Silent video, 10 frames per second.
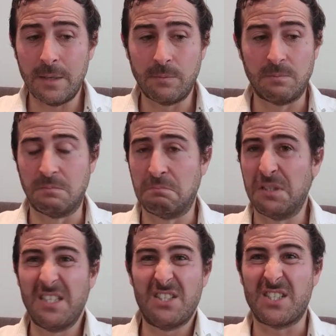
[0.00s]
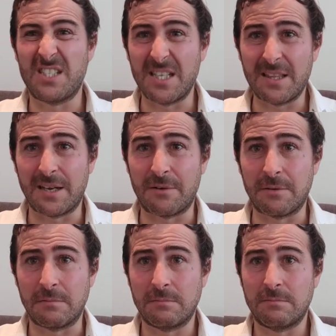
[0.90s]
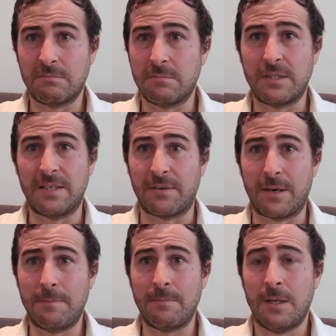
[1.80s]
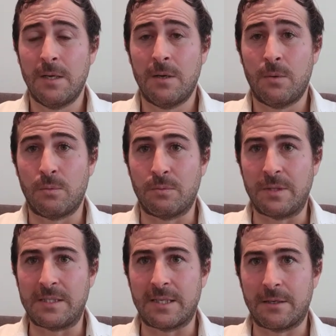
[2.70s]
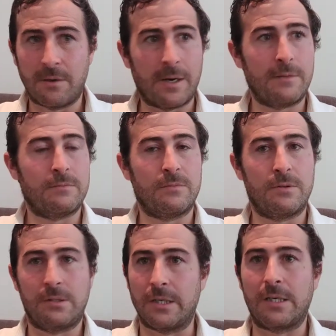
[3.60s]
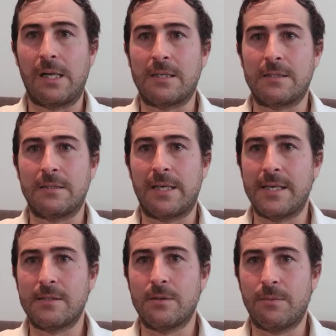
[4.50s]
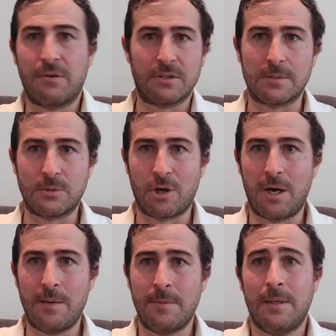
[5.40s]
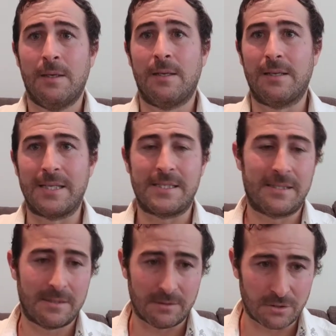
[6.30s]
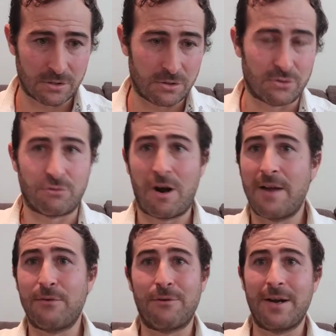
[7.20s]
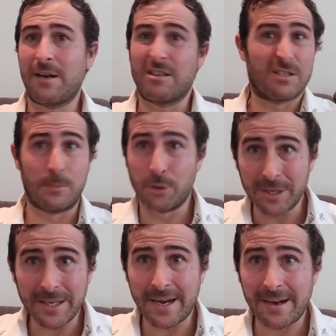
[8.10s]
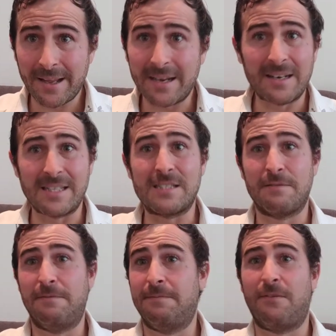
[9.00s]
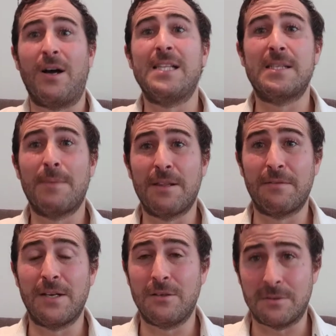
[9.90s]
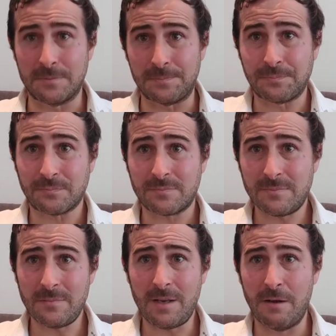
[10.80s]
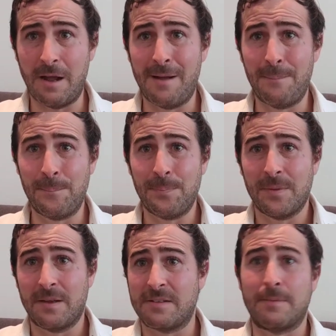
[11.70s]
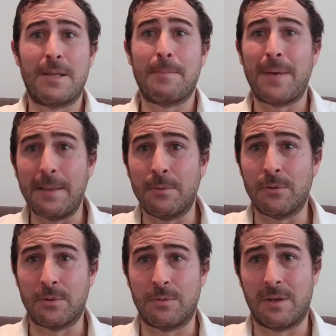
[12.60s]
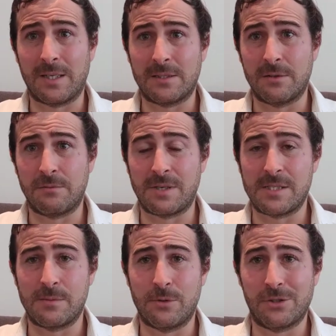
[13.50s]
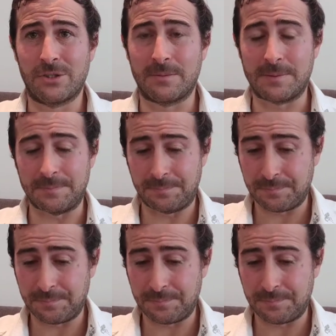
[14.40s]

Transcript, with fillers: And we didn't just sit there and give up. We said, all right, we've got classes cancelled, we've got some time, let's drive around because I'm already in Adelaide and let's find some other venues, um, some other people that would like to run some workshops.